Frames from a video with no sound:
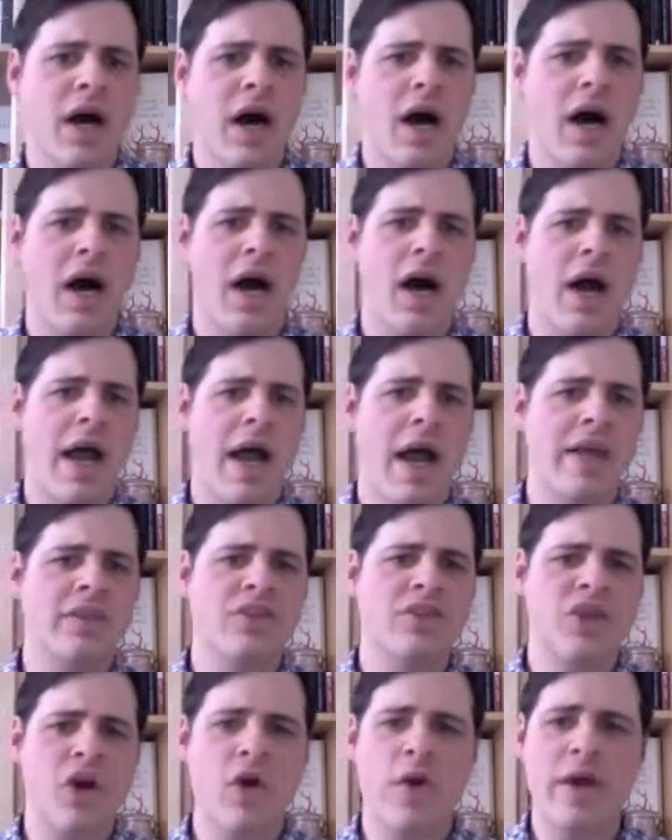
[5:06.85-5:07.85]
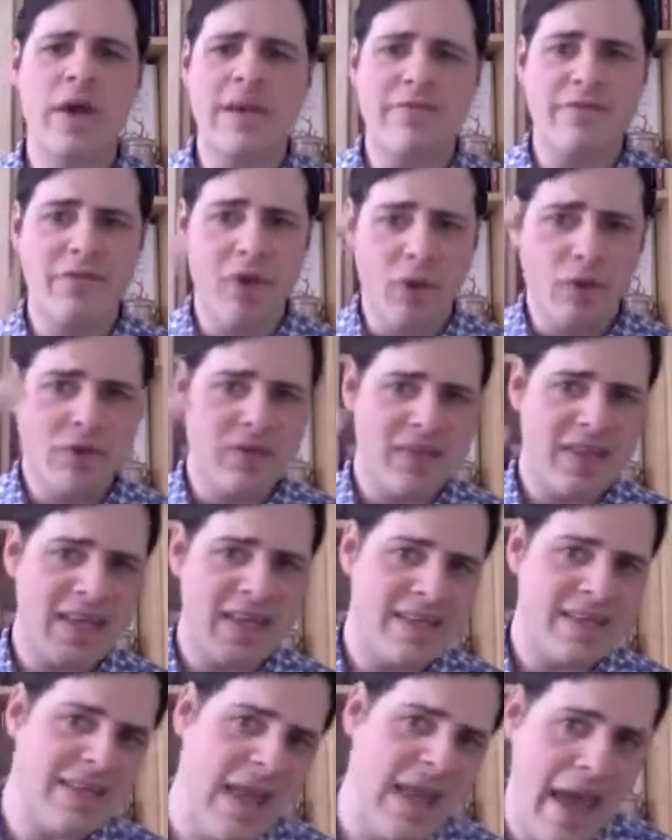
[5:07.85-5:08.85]
And so if those
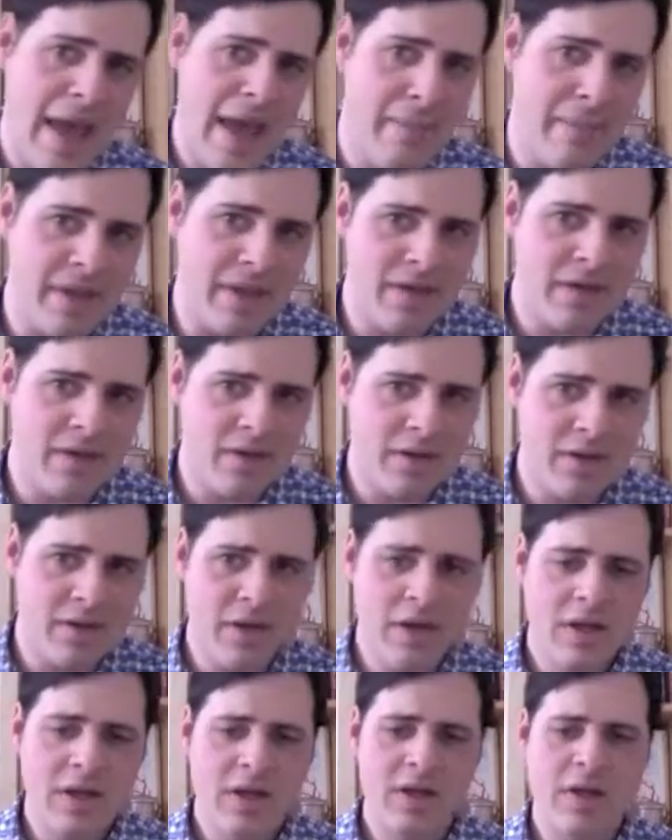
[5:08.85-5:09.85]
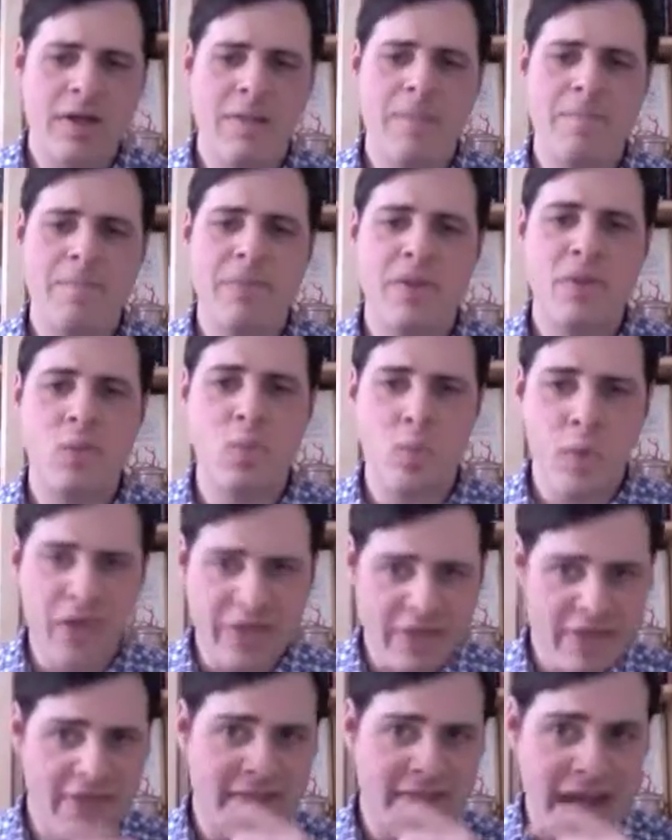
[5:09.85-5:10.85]
things happen
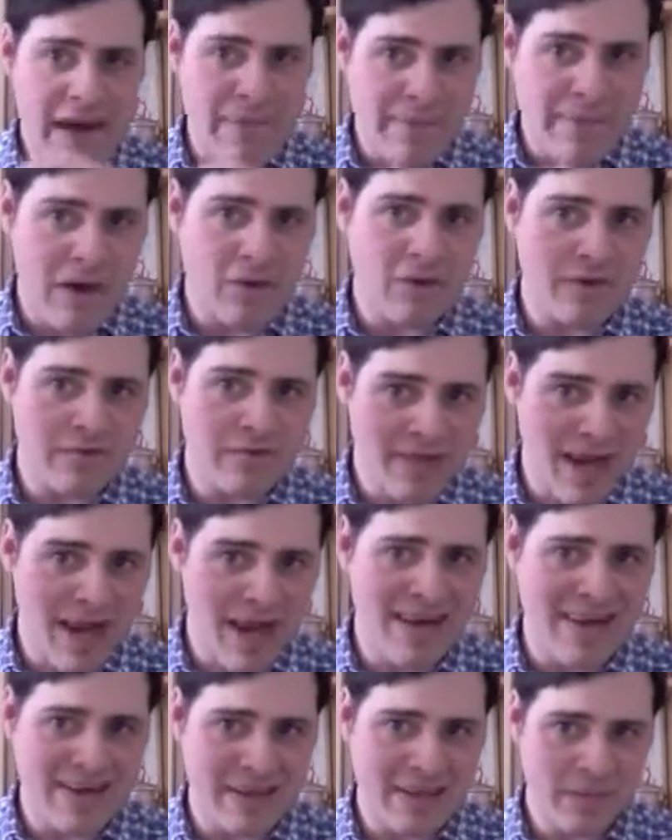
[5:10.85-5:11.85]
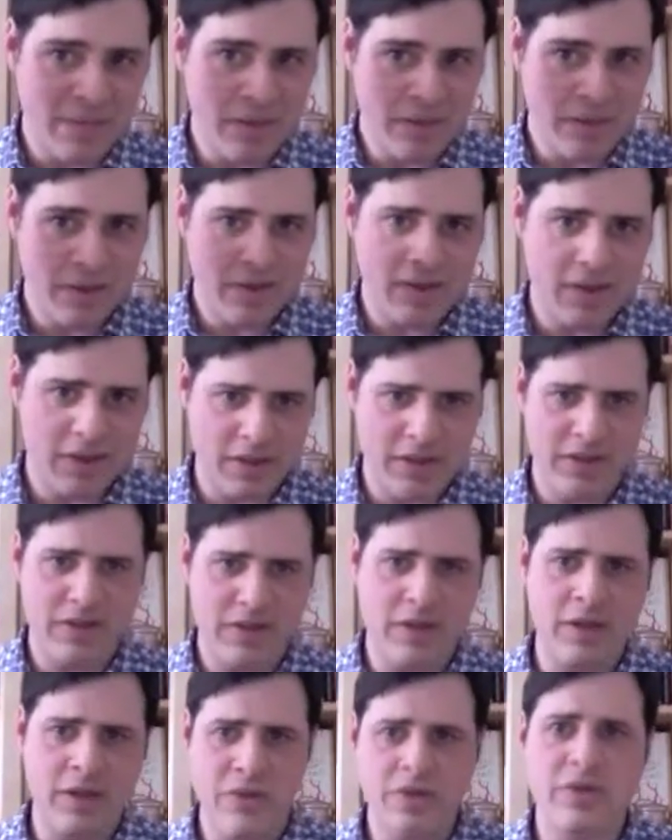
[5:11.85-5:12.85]
within that amount of time,
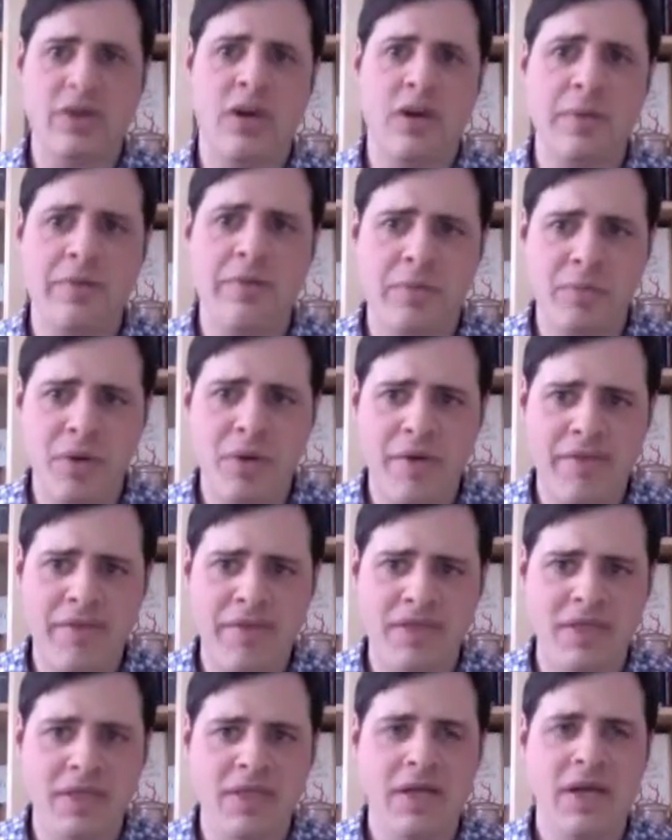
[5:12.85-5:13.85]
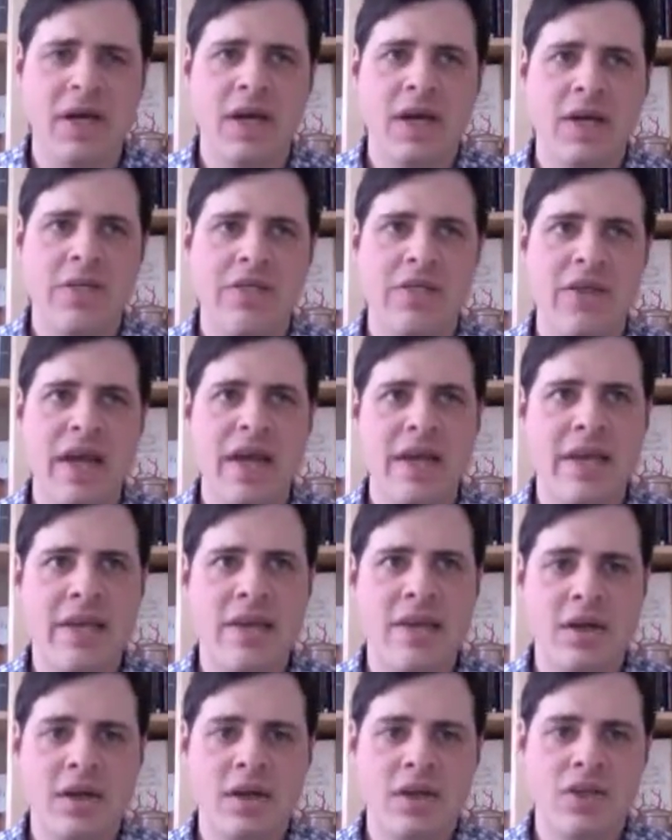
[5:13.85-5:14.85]
the term of the prophecy,
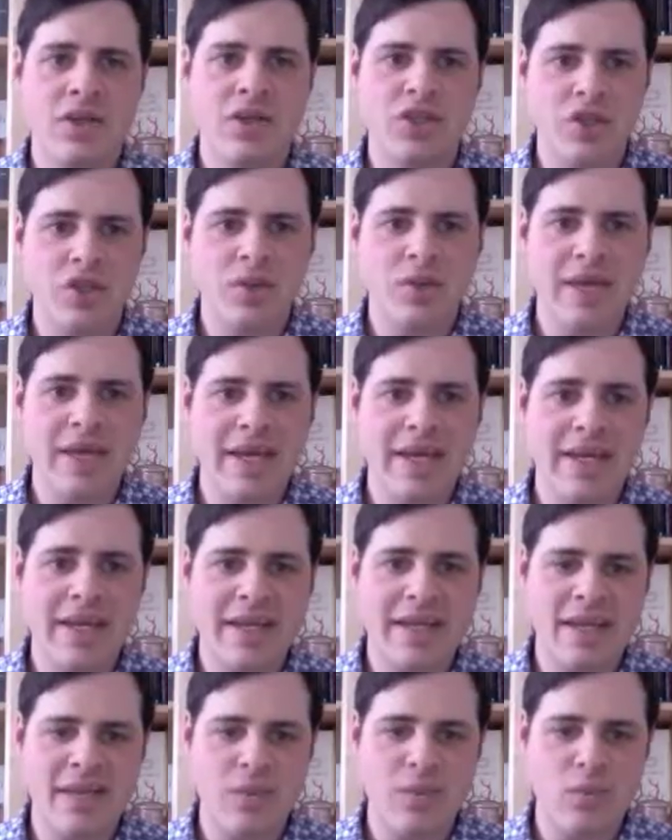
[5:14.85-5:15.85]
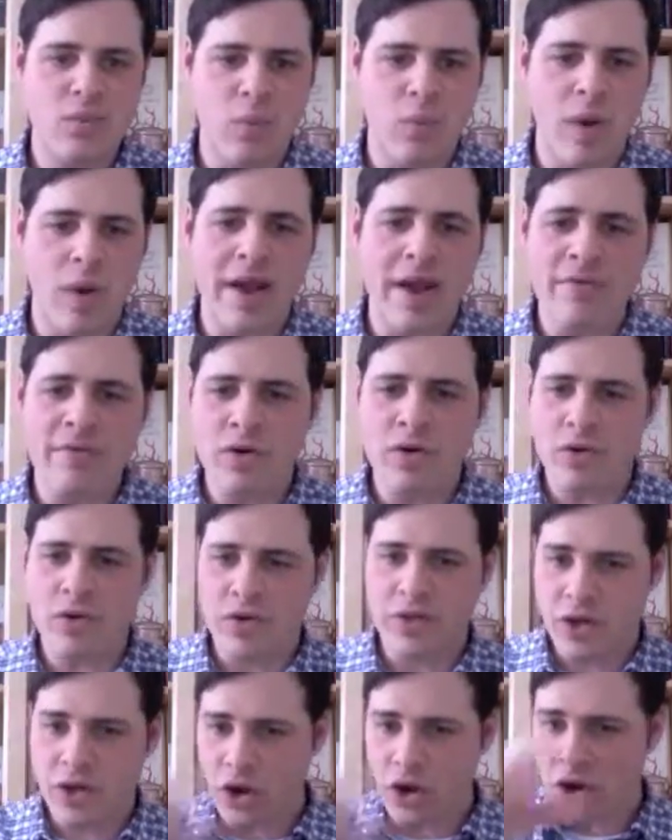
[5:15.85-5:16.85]
then you get whatever
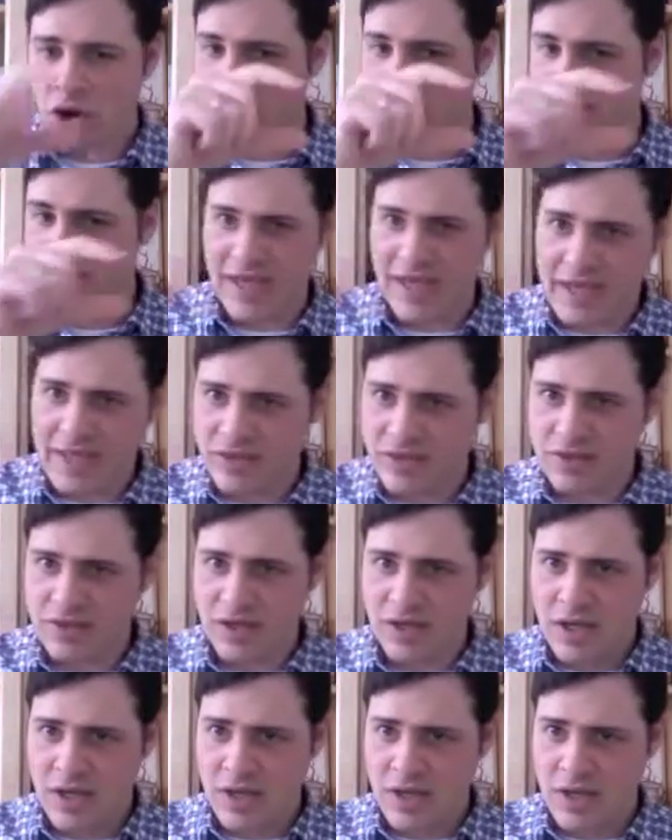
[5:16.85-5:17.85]
the card says